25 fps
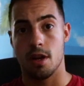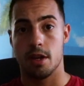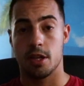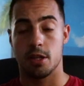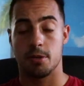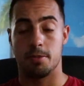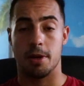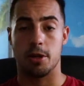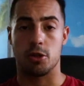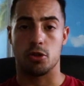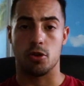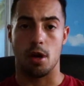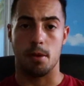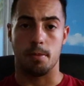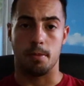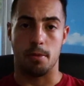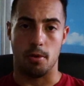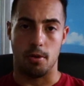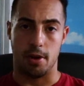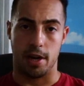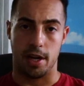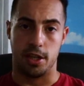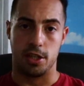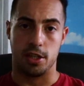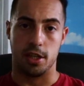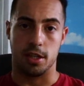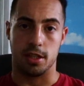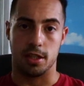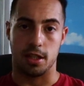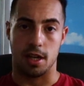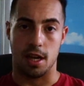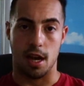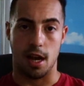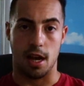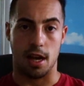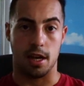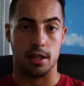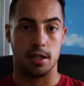special operations
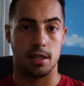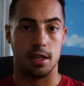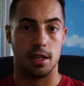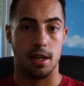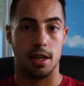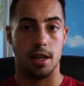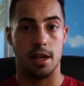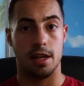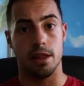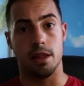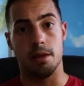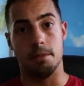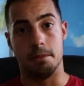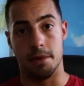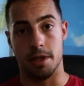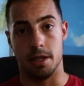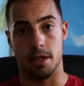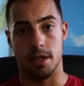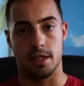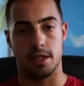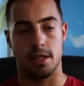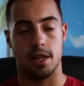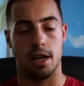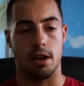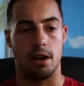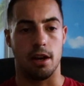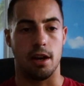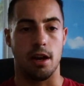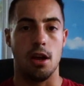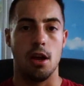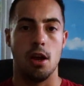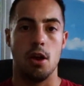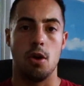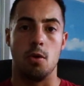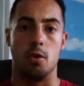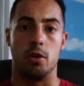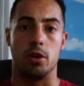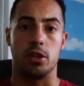guys in the military,
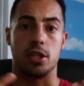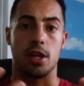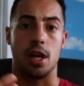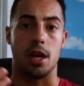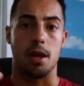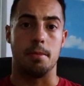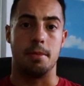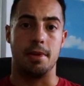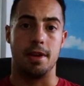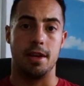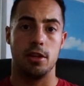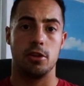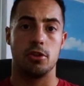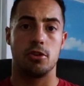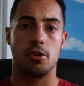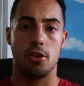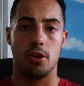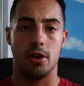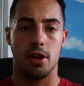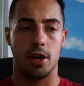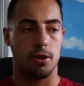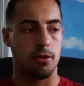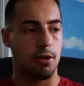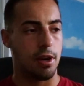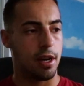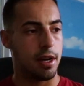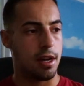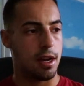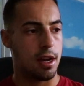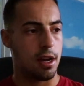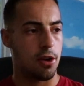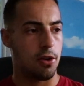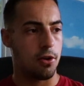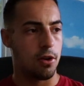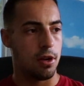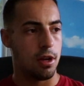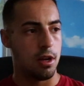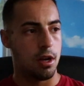which I'm interning right
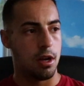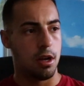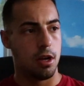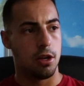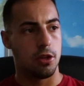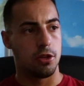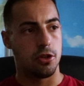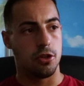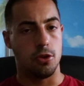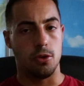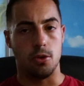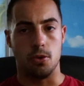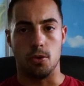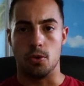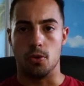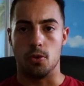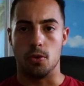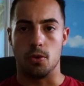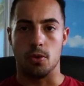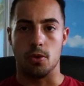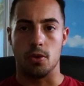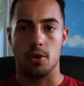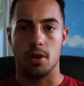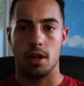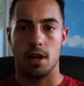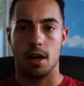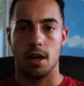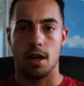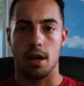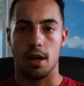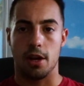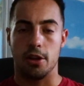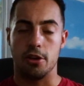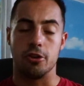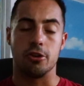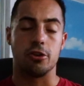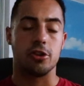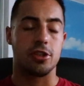now to
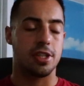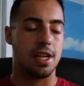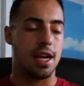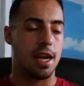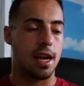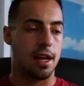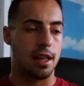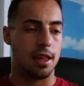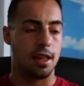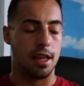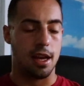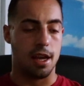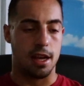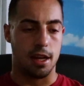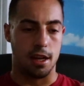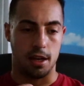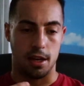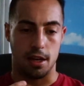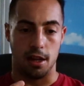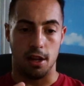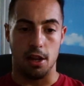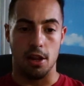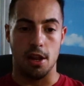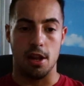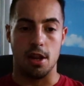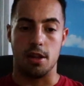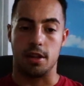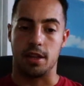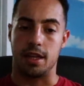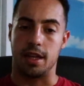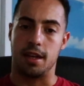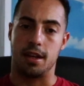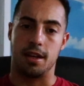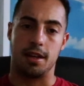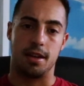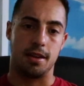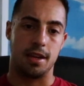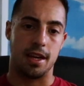understand that and
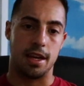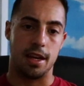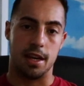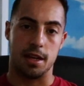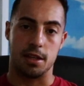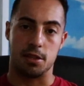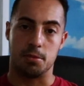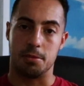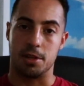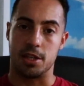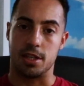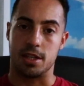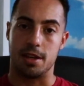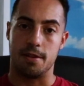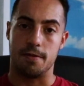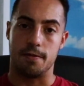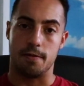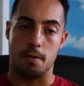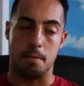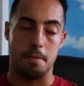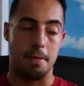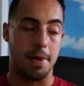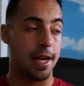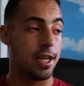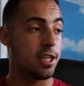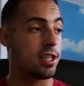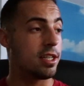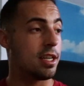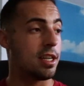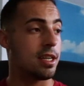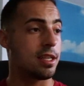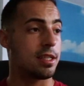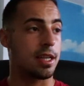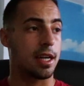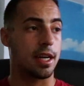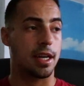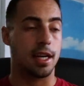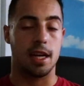get as much information
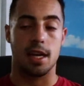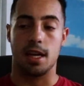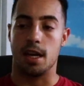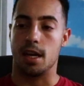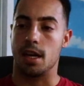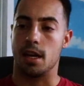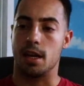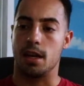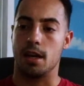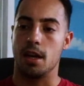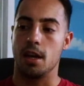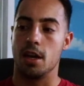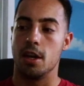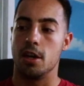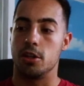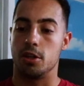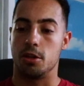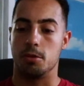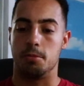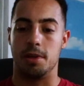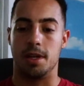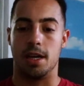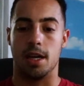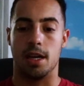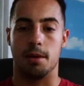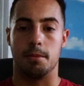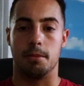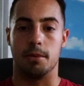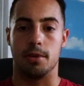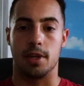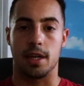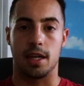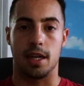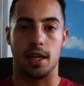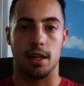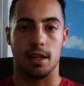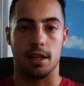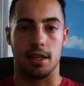as I can to be able
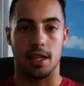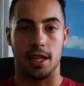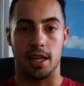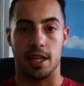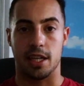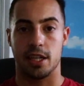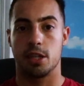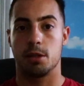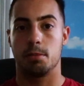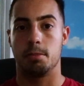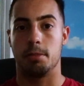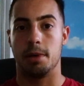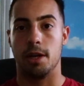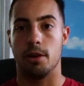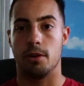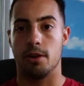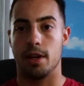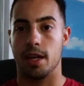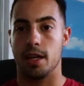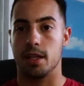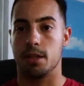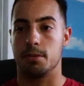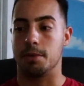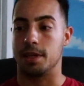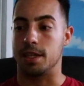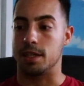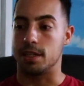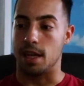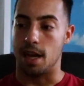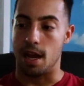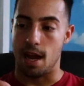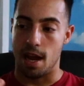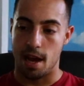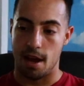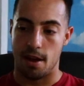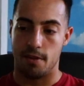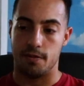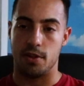to get the experience, because I
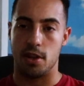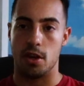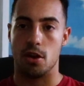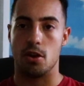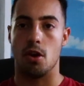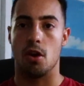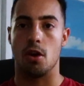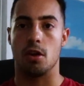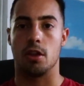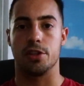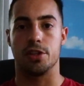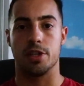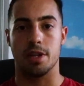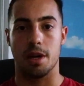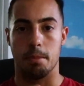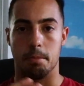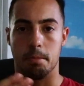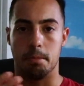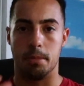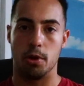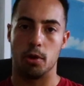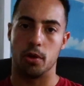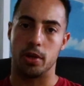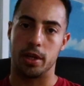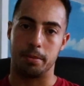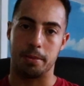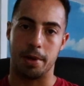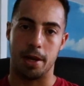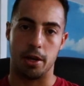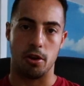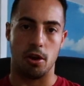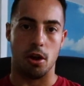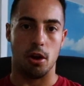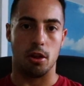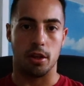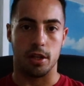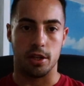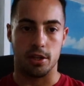have the knowledge and I'm building my
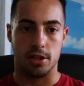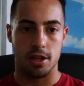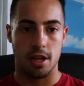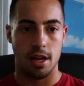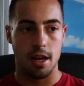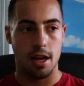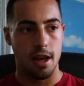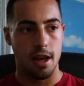knowledge.